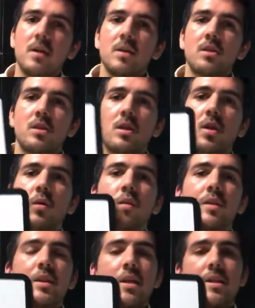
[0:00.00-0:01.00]

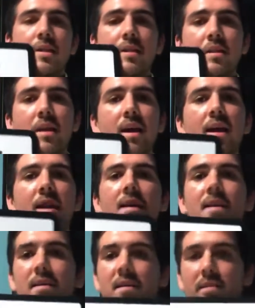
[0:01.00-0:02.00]
So this is the
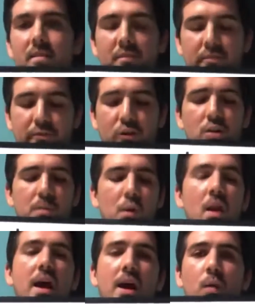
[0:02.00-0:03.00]

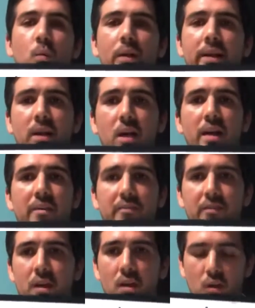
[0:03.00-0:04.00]
formula we are gonna
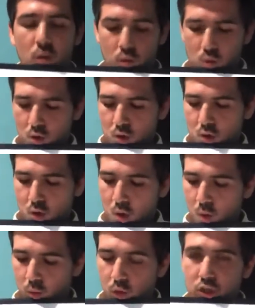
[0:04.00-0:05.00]
follow.
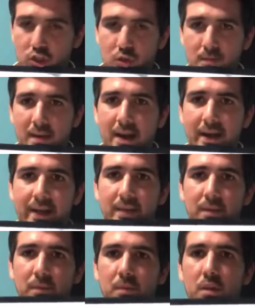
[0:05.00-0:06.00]
Would you mind
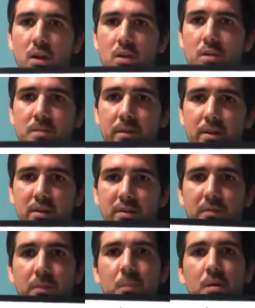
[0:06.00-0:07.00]
plus
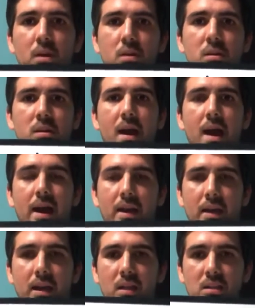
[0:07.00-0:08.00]
verb plus
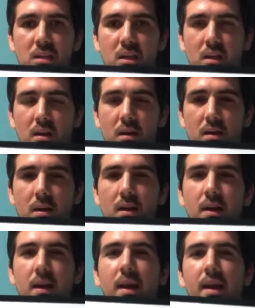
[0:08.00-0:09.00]
ing.
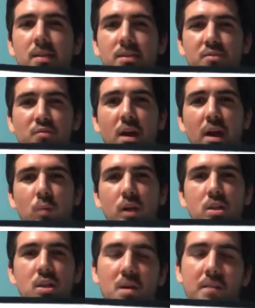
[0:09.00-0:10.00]
Let's try
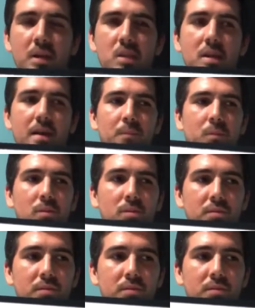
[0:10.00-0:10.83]
with some examples.